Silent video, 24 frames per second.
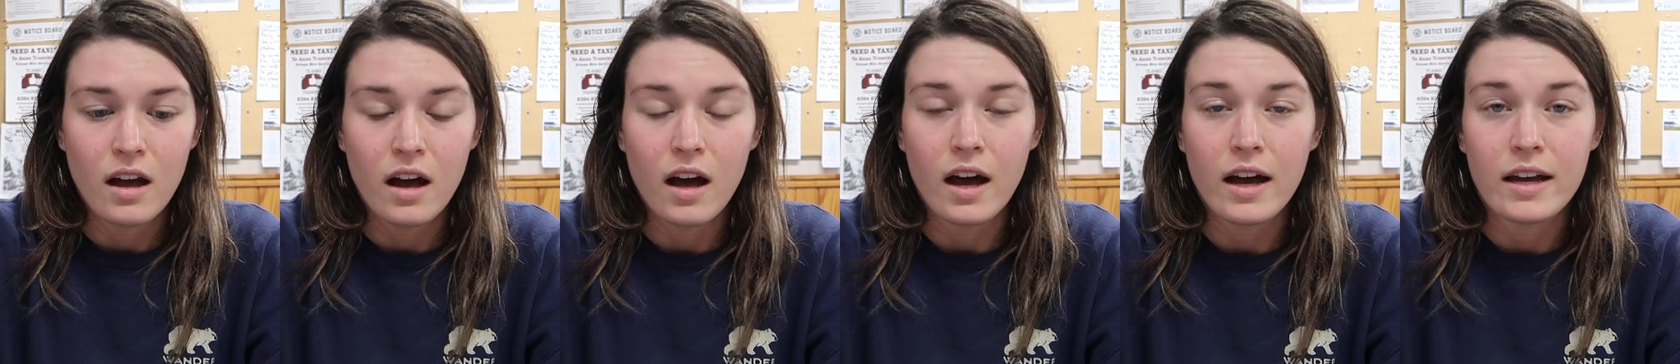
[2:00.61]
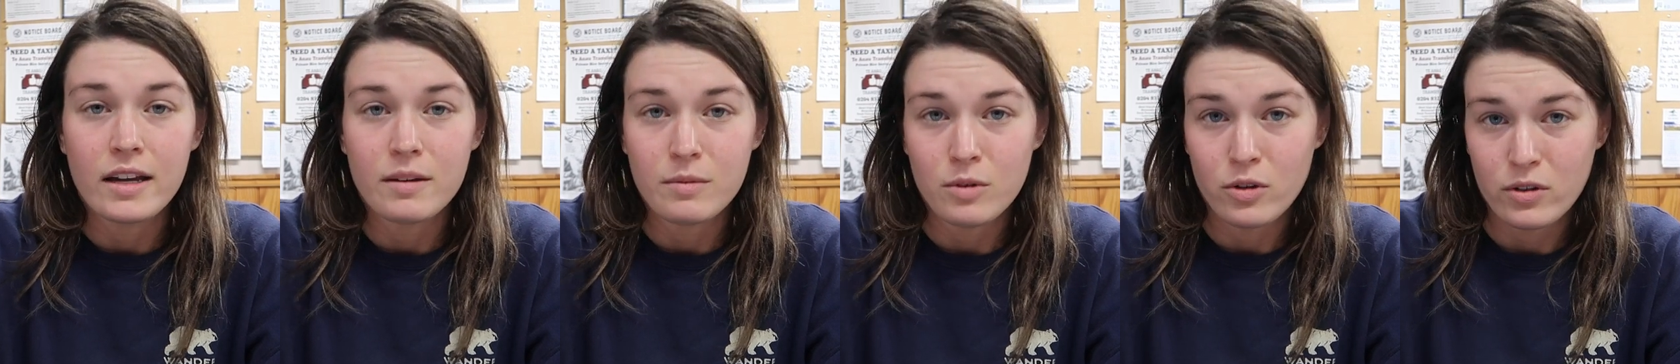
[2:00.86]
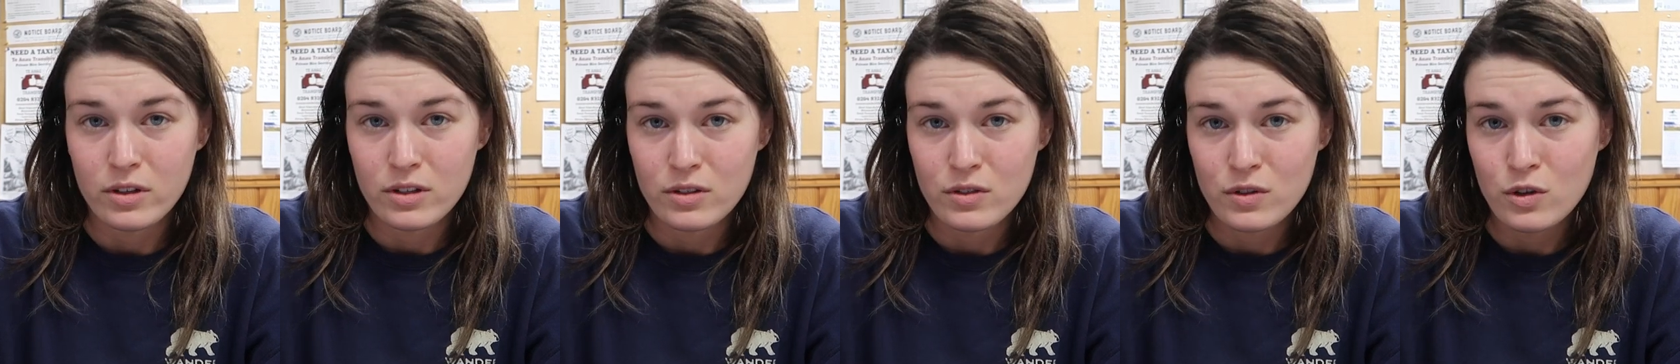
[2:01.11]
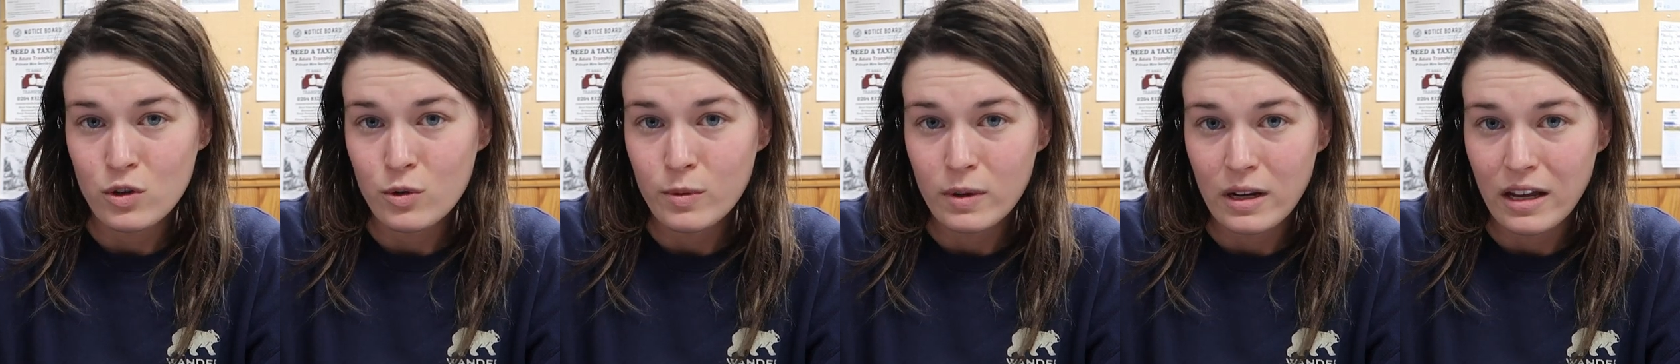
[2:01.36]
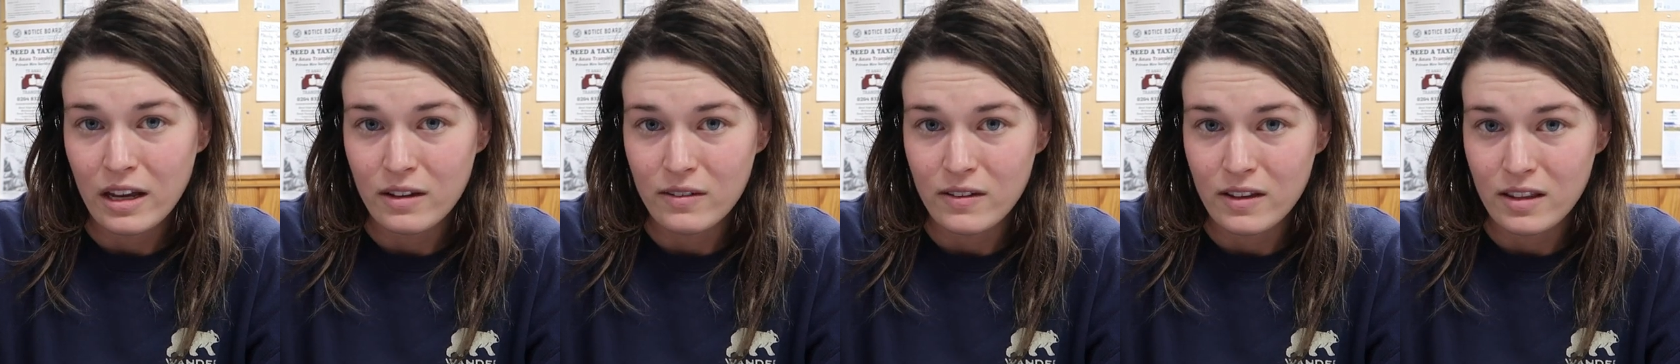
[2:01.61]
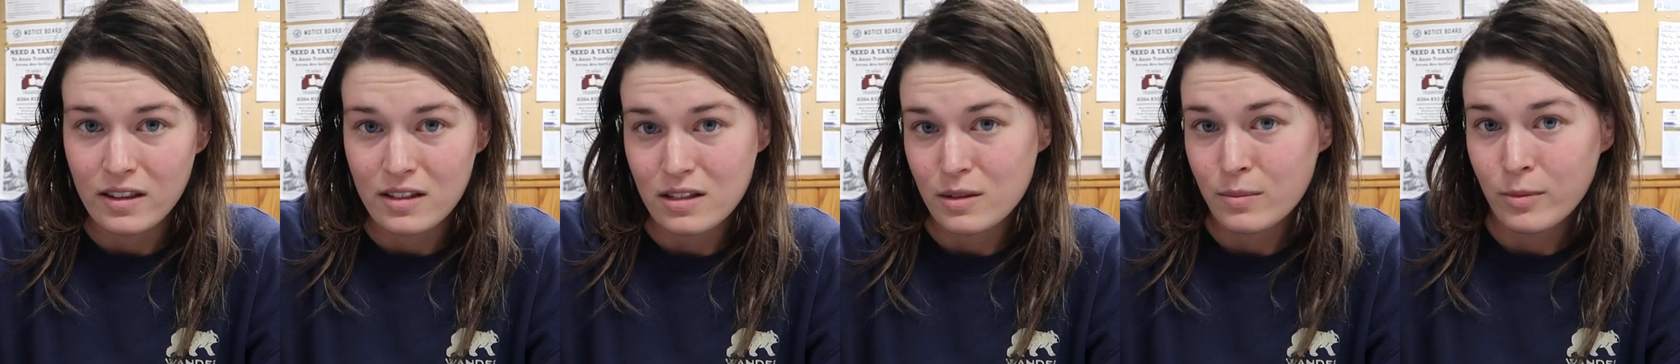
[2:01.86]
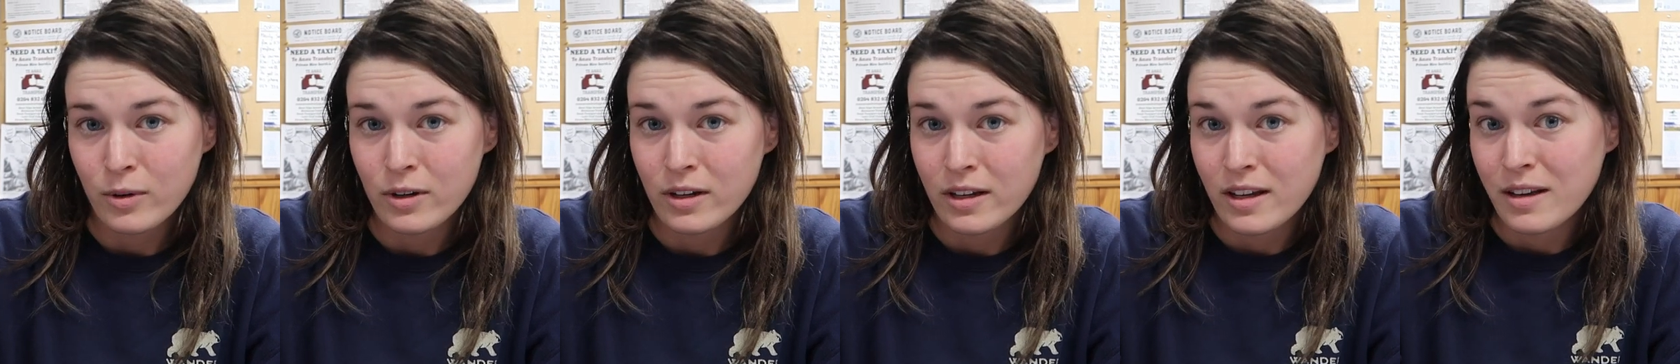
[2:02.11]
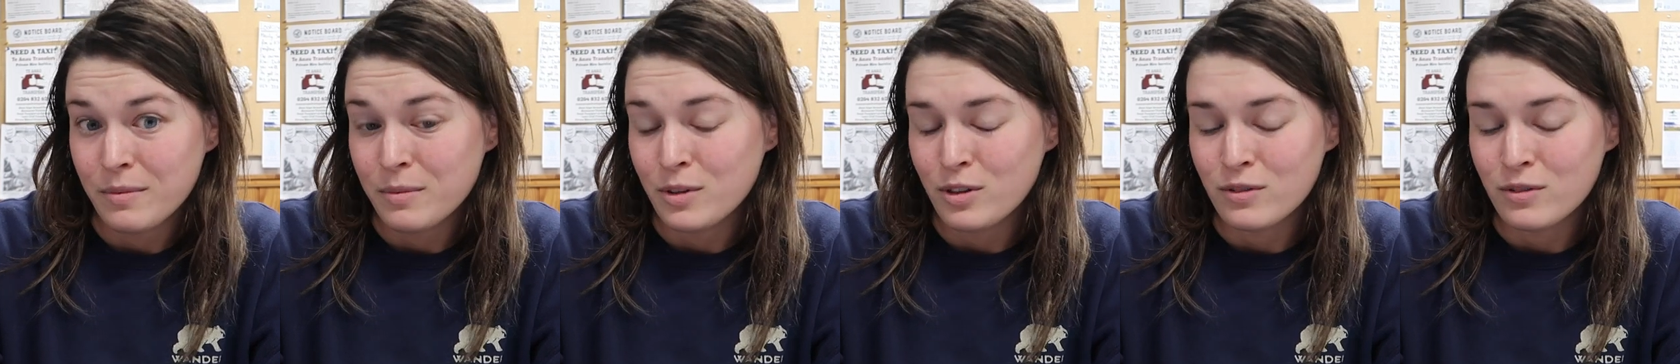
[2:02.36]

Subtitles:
I am going scuba diving this morning at